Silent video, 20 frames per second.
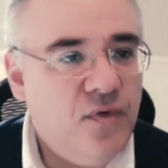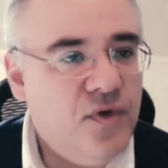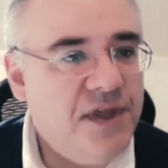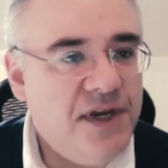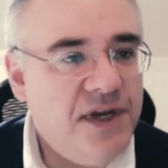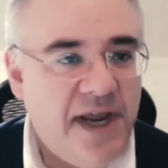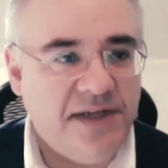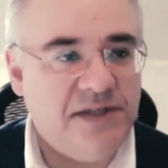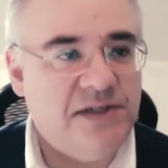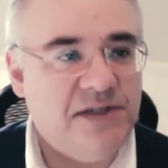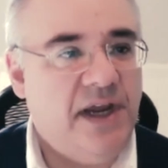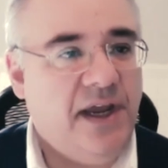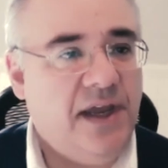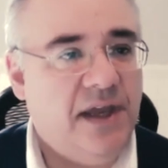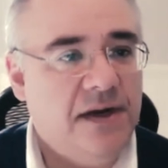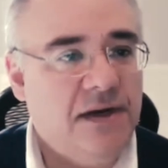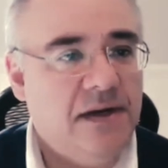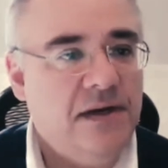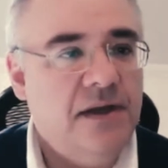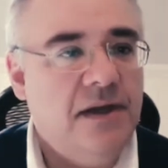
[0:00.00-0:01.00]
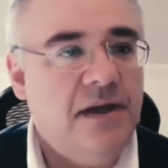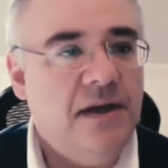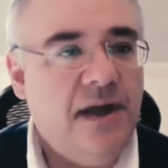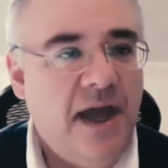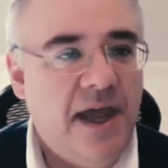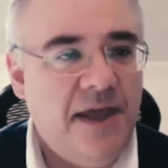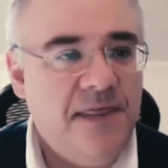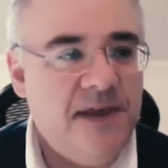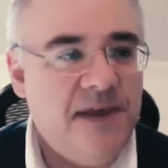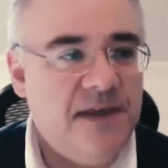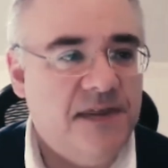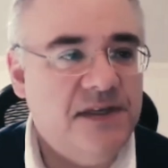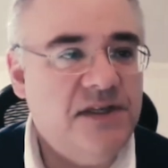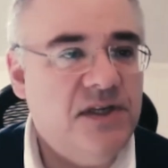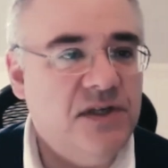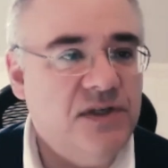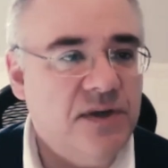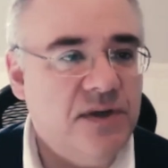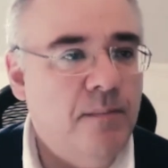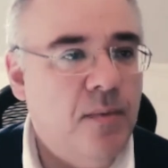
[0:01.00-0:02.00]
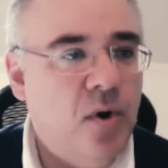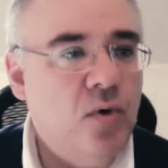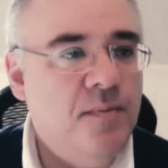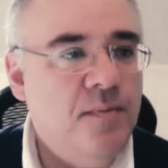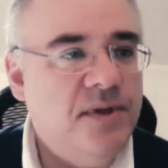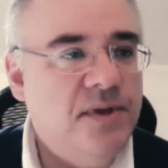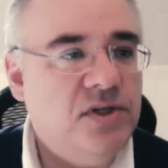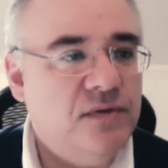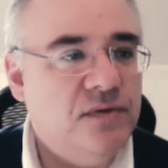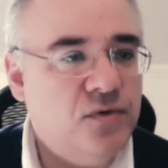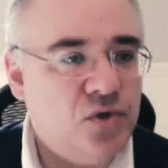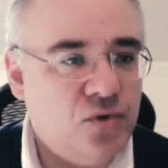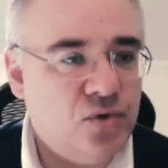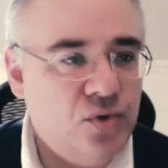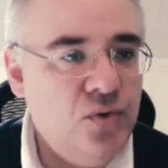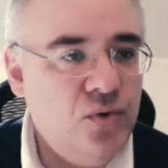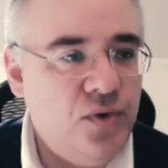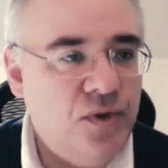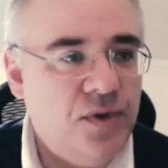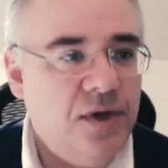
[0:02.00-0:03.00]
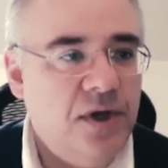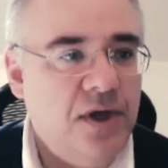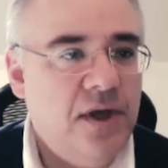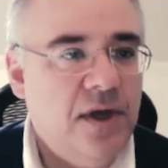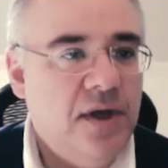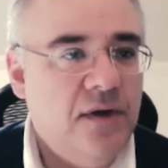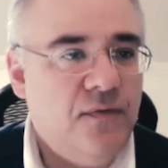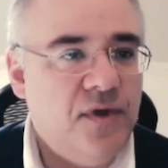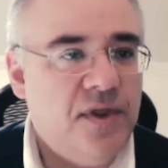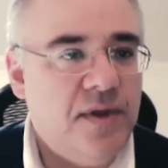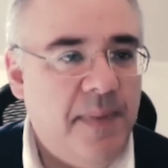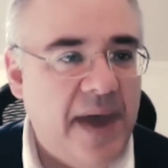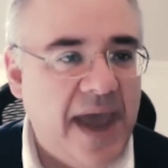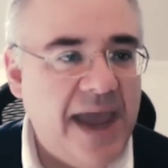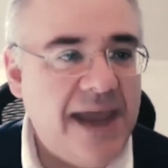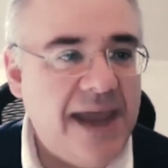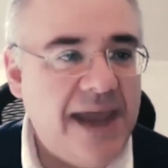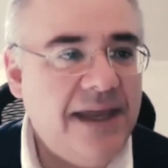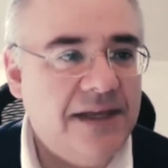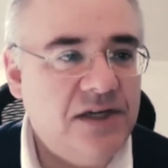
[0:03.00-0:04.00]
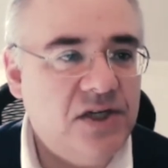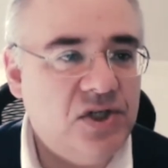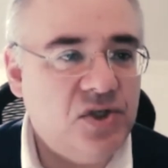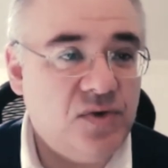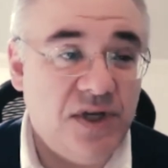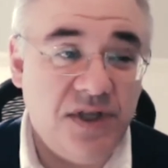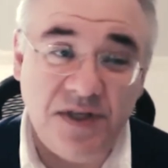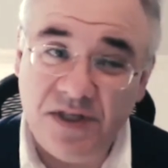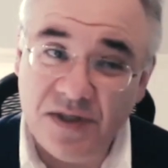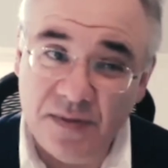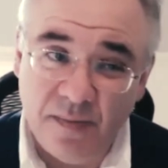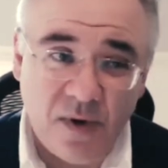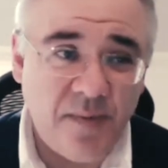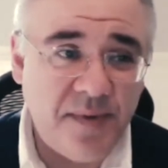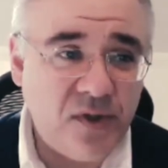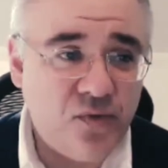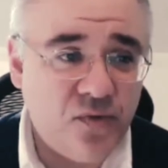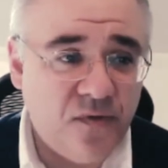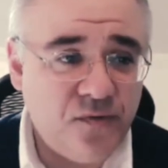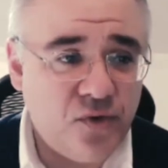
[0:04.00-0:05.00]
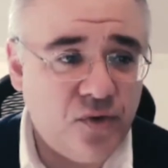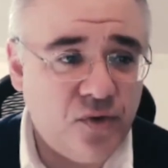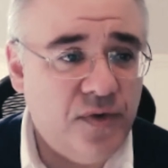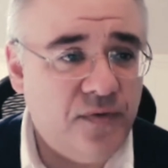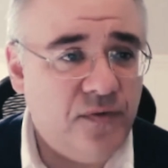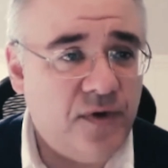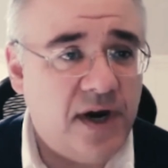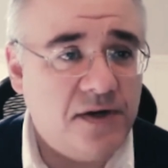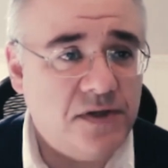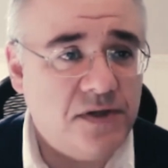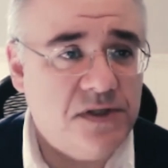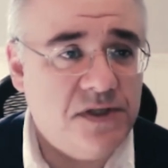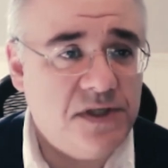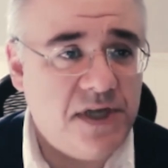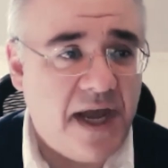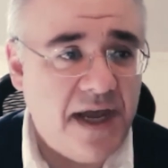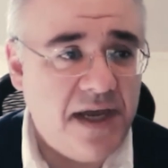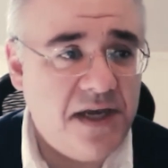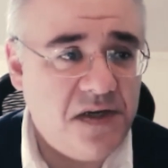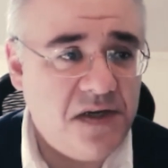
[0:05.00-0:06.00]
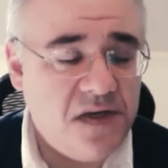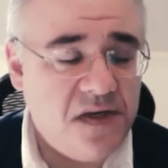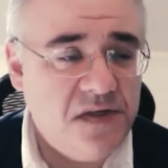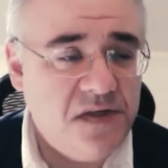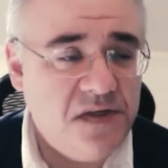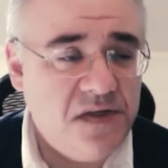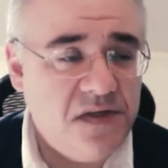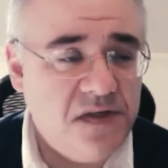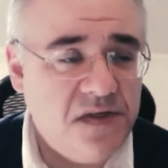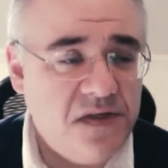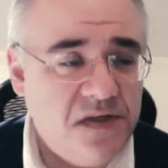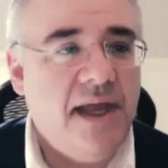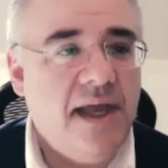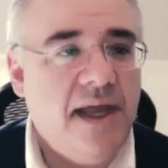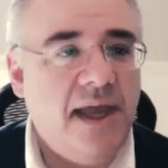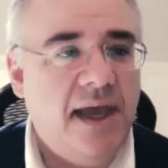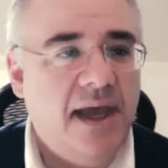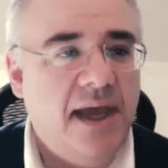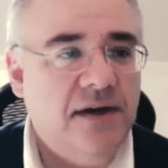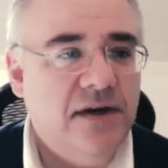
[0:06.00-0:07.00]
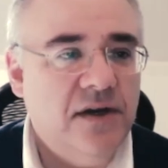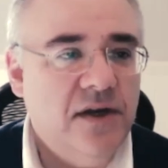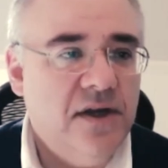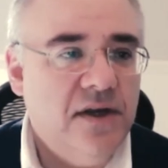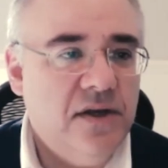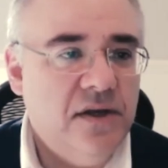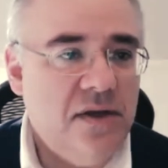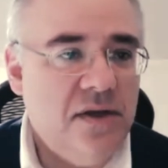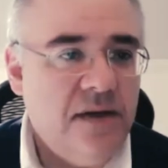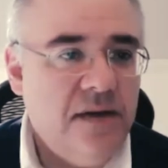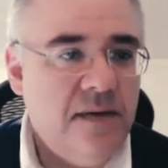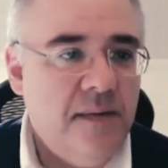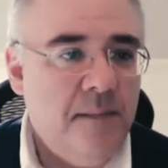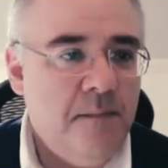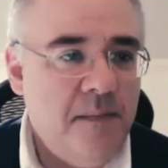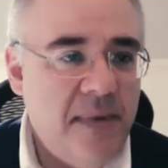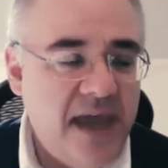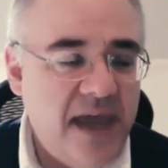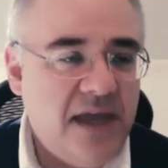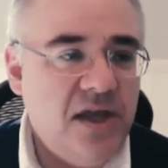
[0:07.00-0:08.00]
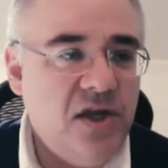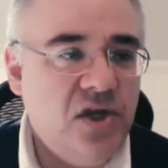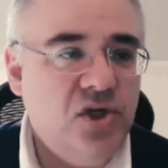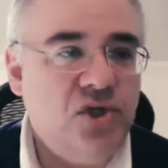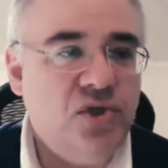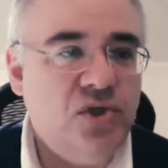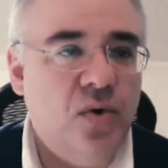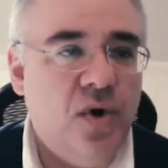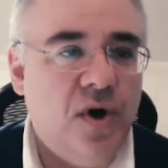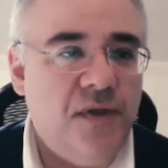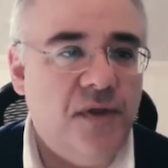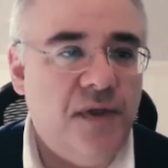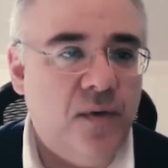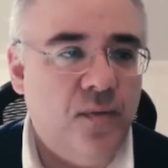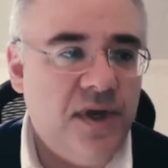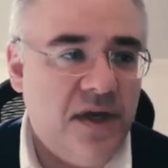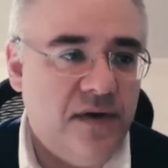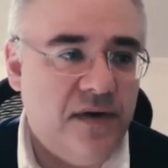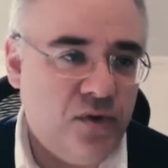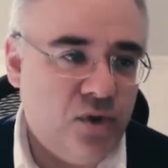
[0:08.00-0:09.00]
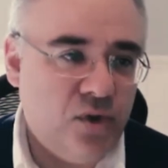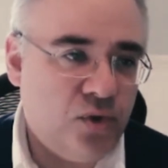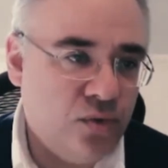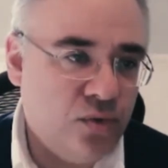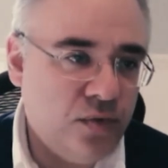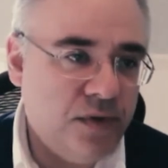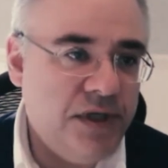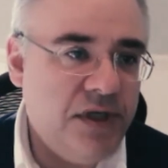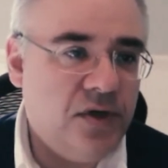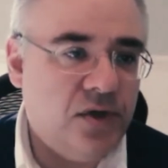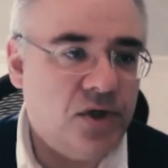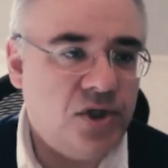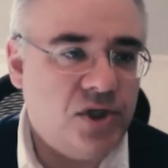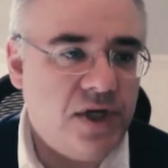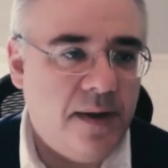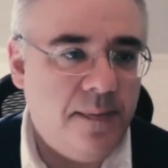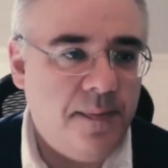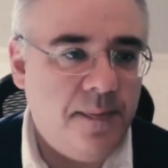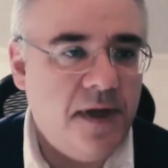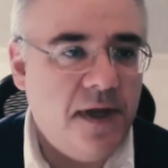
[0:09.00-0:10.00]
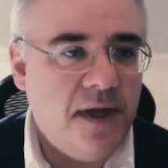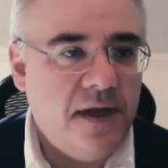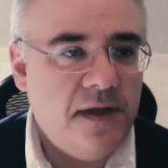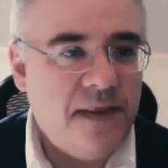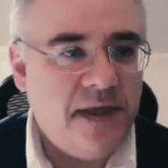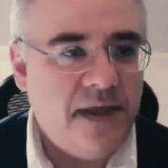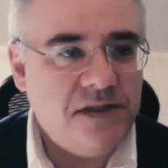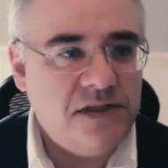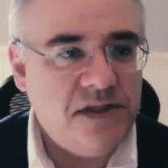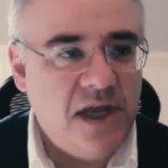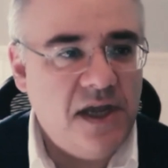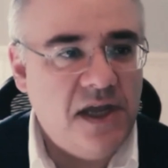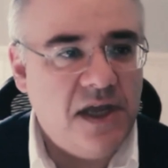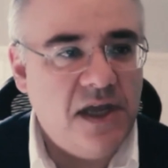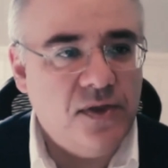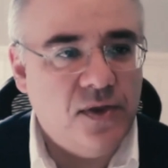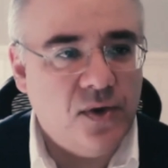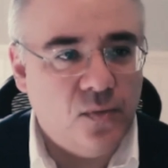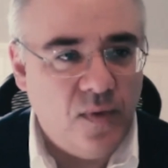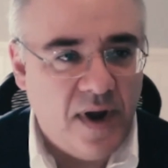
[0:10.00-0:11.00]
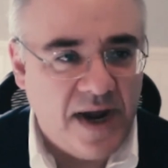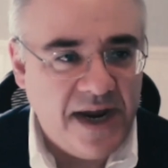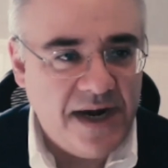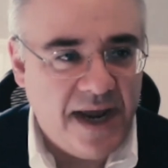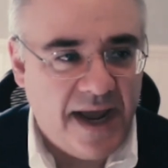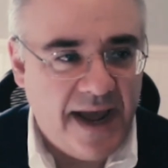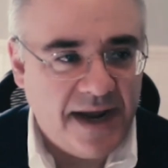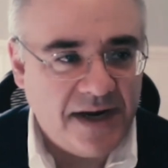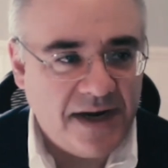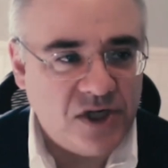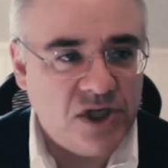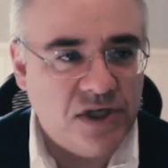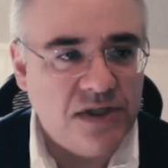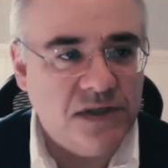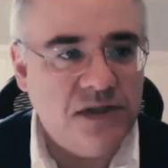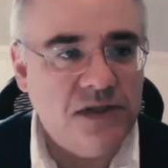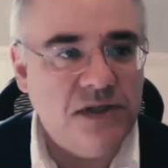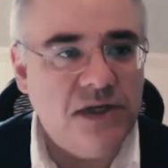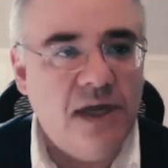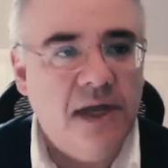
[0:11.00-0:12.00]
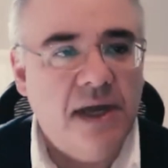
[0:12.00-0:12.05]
the next decade. I think this is a moment of truth for the banking industry. This is a moment of truth for our societies, and making sure that we have true leadership that's taking the right actions